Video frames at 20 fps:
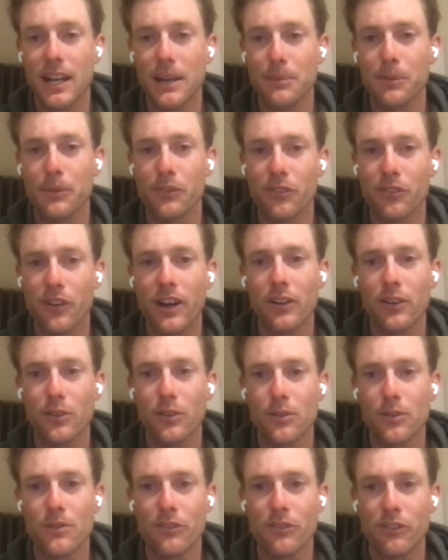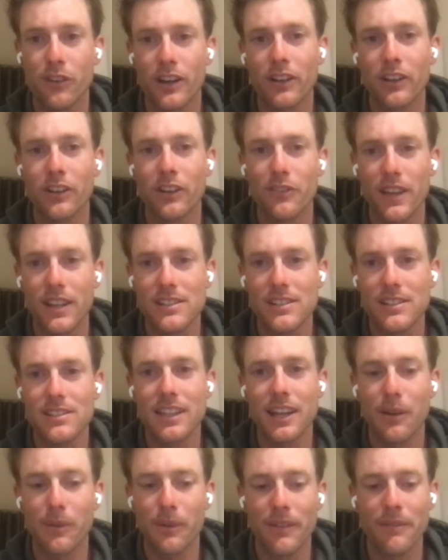final event. That
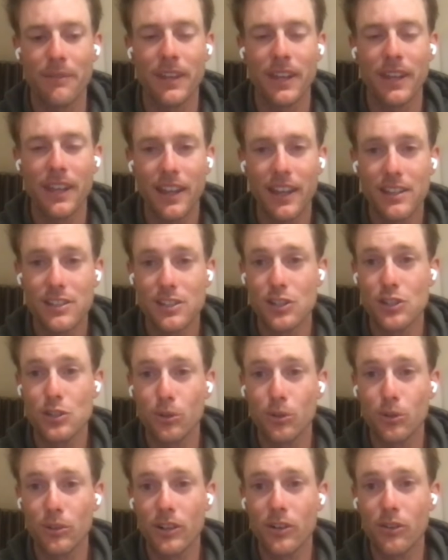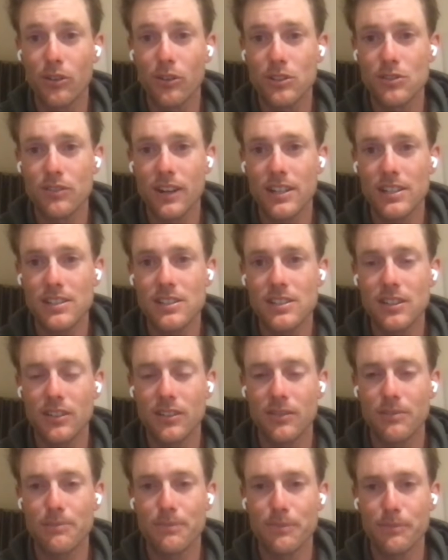one, it's a shorter course race,
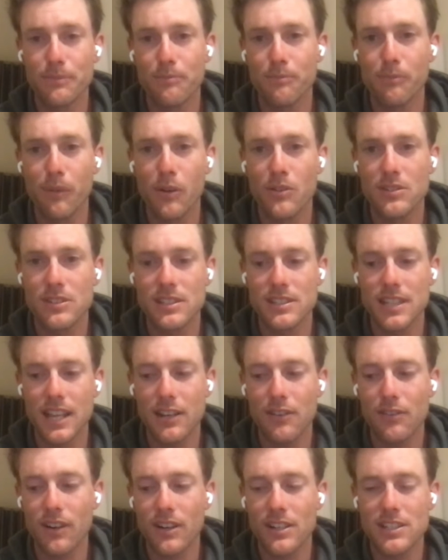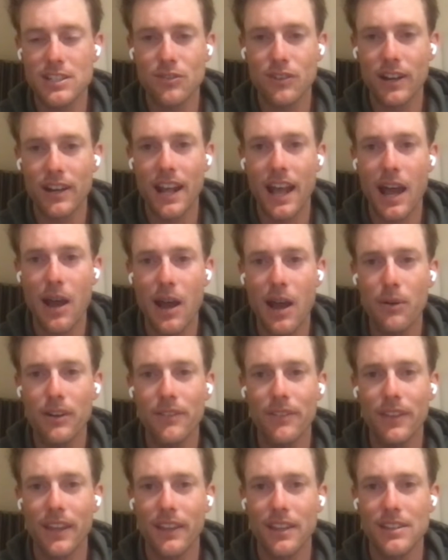so most of the standard races are around an hour,
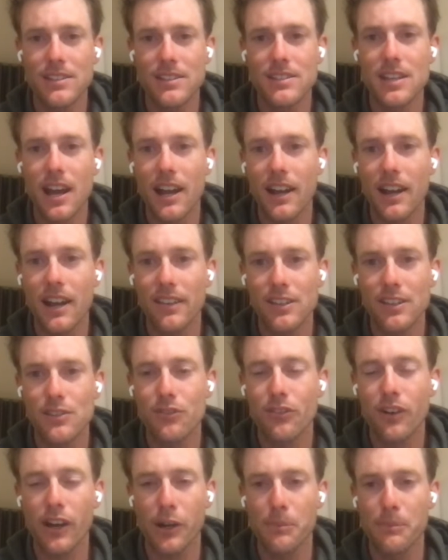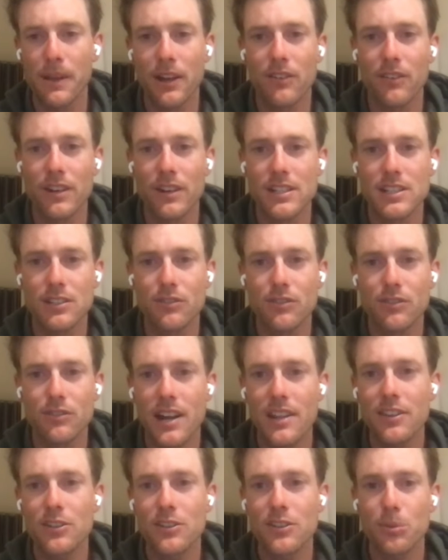and they target this final medal race around a
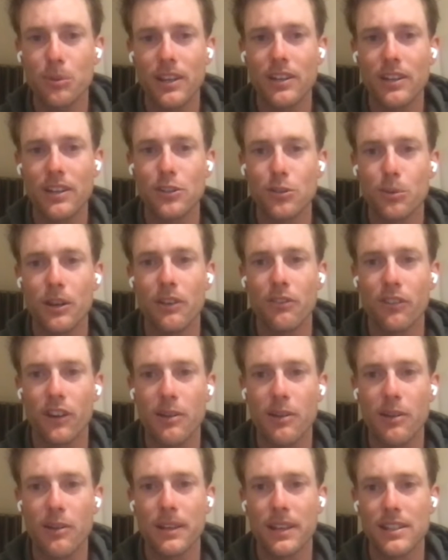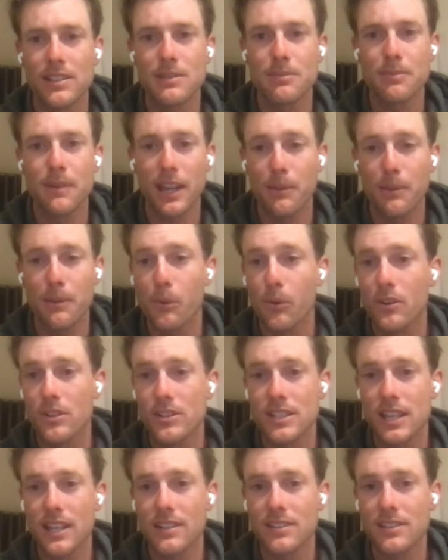20 to 25 minutes to make it more
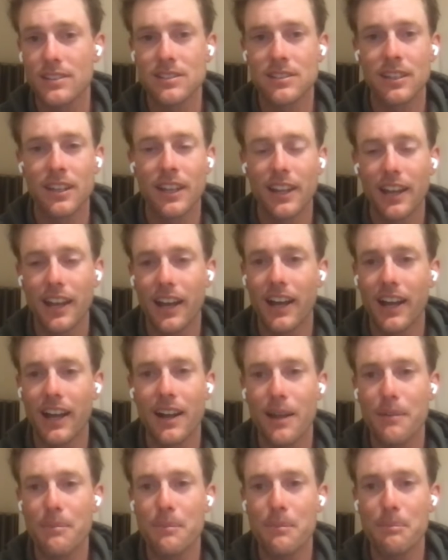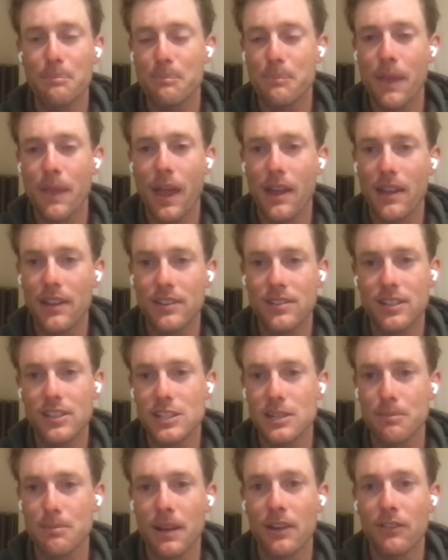intense and essentially
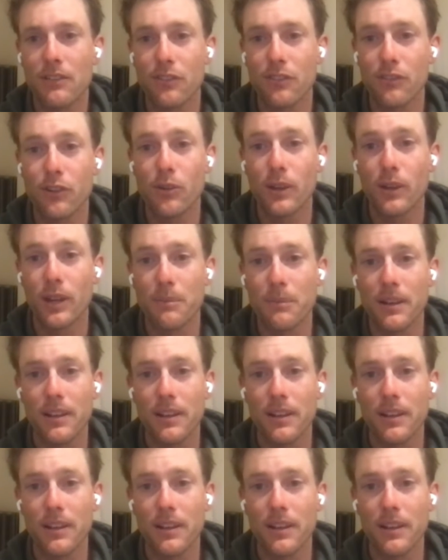better for viewing. But